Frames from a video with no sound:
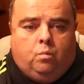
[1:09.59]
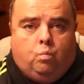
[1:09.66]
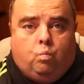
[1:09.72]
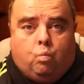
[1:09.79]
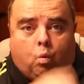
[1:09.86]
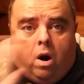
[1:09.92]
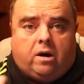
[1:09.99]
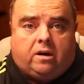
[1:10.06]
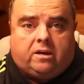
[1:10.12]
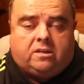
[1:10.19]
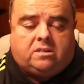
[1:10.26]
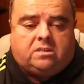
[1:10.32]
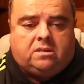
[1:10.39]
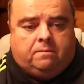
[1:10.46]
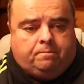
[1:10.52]

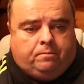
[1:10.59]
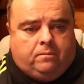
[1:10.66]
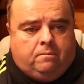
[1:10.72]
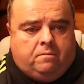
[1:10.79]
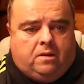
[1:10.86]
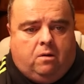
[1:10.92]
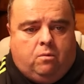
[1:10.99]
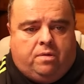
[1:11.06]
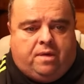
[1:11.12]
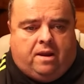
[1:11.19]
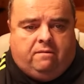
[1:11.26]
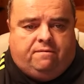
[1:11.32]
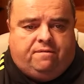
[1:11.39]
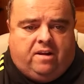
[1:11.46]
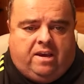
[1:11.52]
works
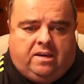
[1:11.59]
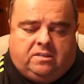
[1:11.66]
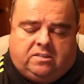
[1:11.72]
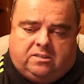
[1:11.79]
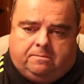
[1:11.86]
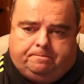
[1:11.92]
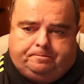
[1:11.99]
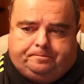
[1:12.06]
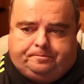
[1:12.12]
within Phrase,